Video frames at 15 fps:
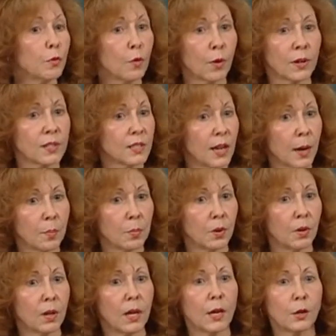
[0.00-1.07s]
For
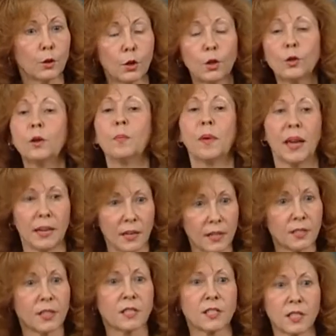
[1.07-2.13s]
example, glutamate
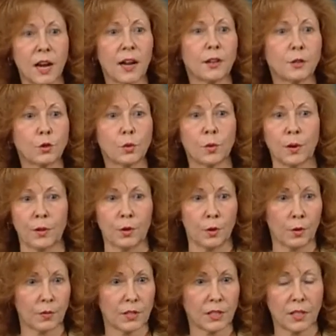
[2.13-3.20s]
is excitatory in the
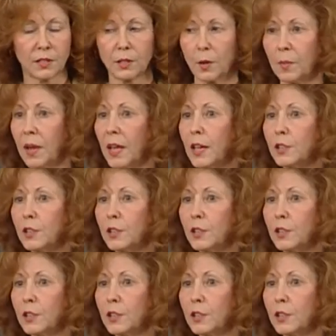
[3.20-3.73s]
nervous system,